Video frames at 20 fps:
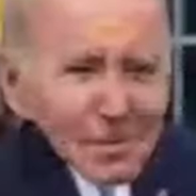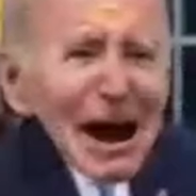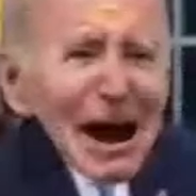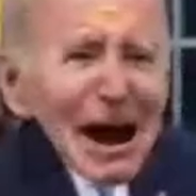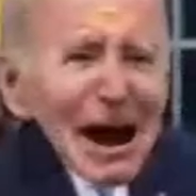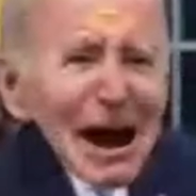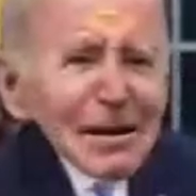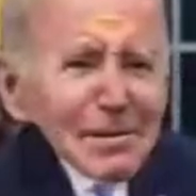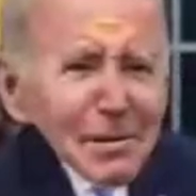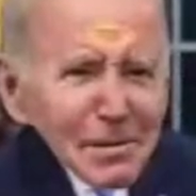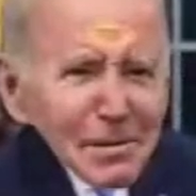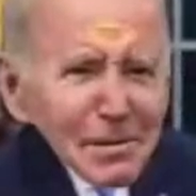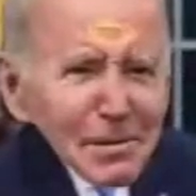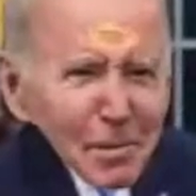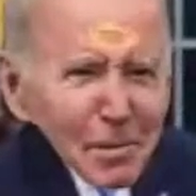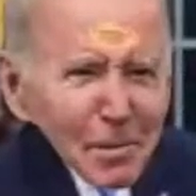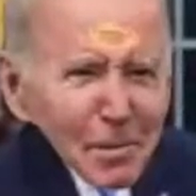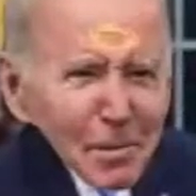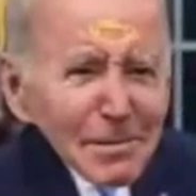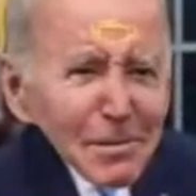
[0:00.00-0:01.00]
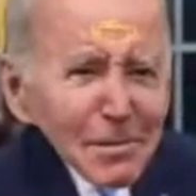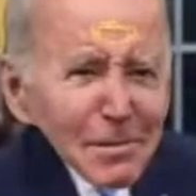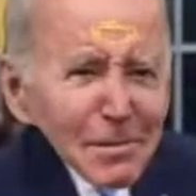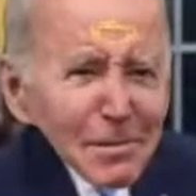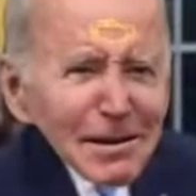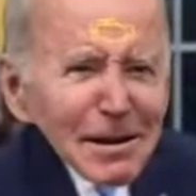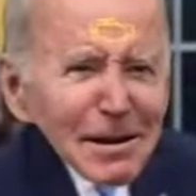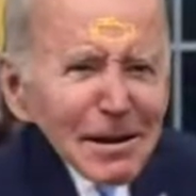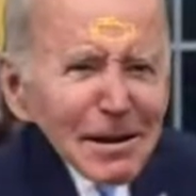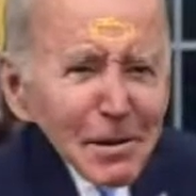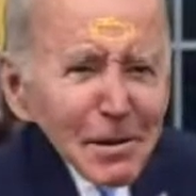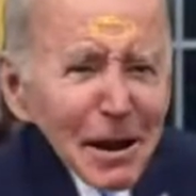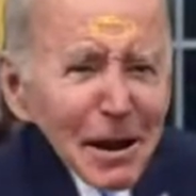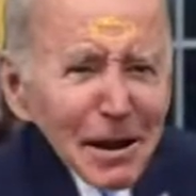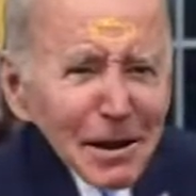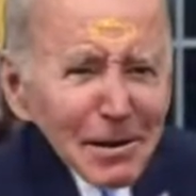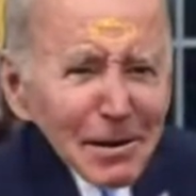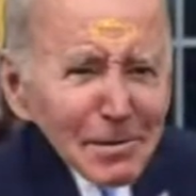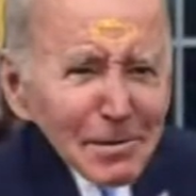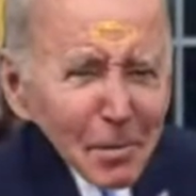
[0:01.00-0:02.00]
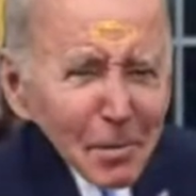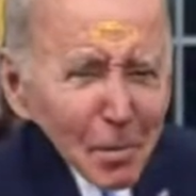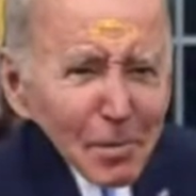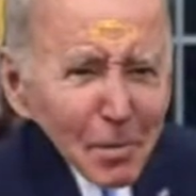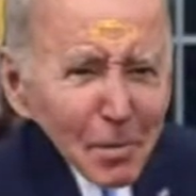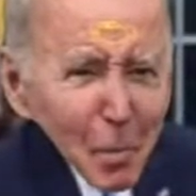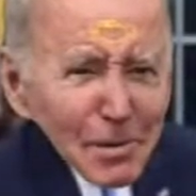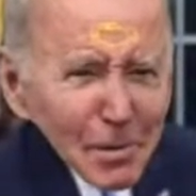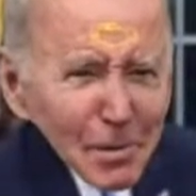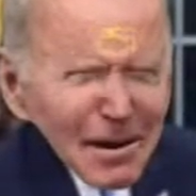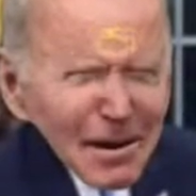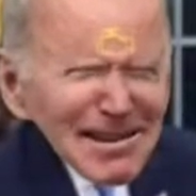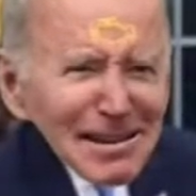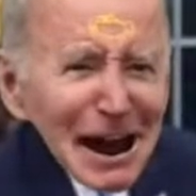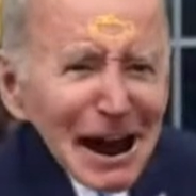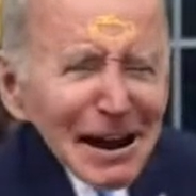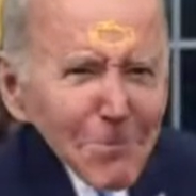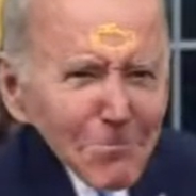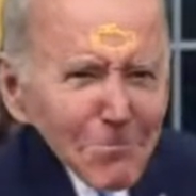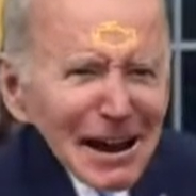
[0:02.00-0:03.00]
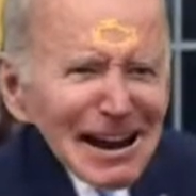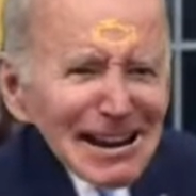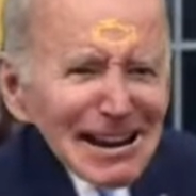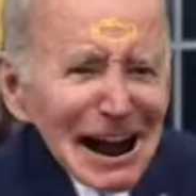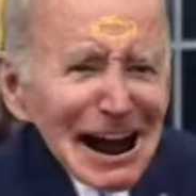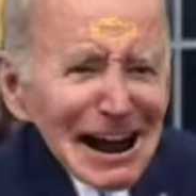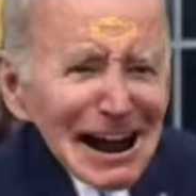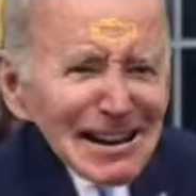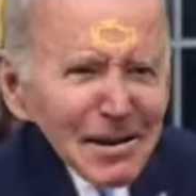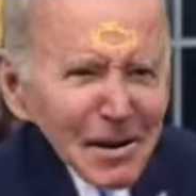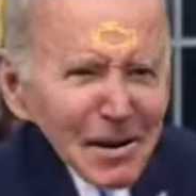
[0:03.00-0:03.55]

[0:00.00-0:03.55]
Hunter, when I'm done here, you, uh, you, you want to go outside and play catch?